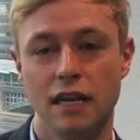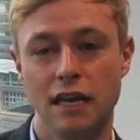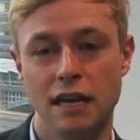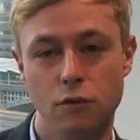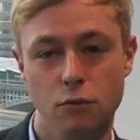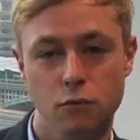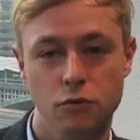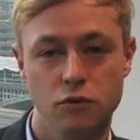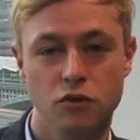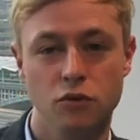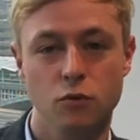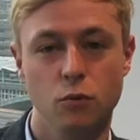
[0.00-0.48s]

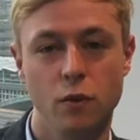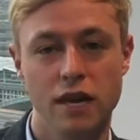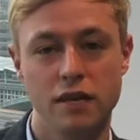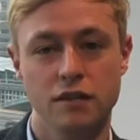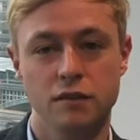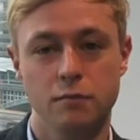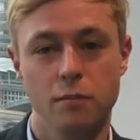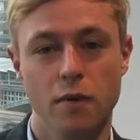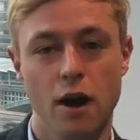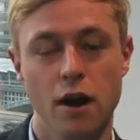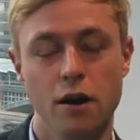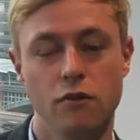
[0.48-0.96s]
little
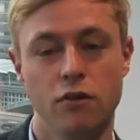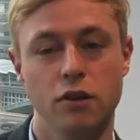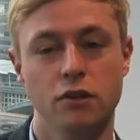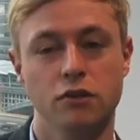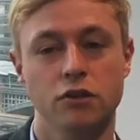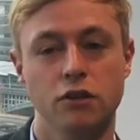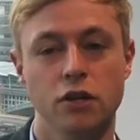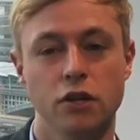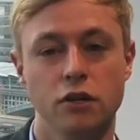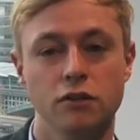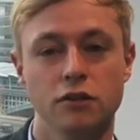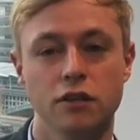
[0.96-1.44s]
Swiss micro
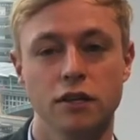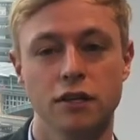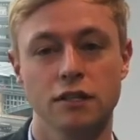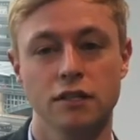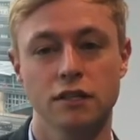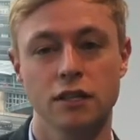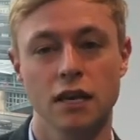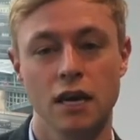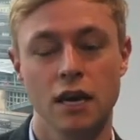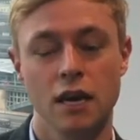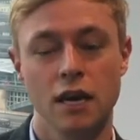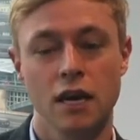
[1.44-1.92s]

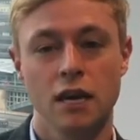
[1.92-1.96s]
scooters.